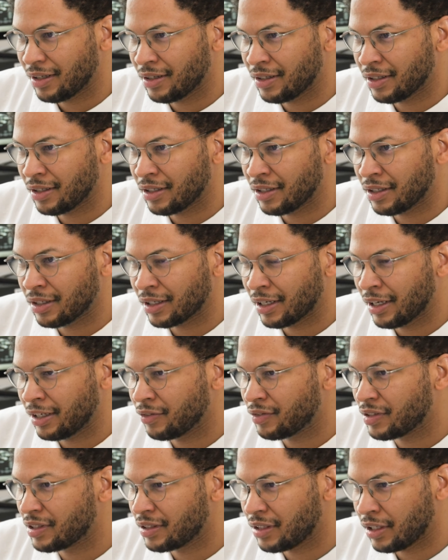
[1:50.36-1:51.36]
the
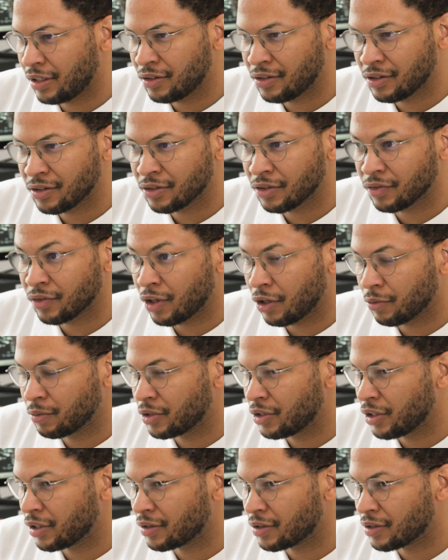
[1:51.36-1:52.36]
kind of status of
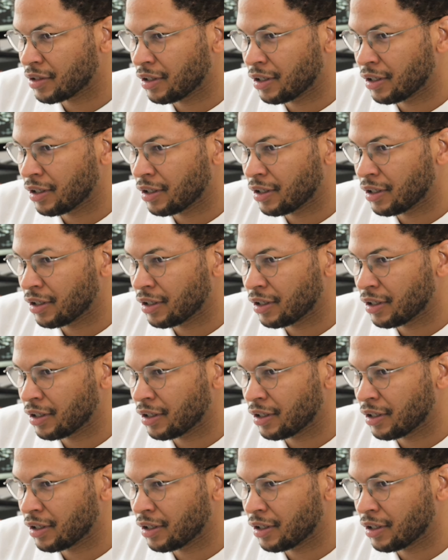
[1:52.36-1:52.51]
objects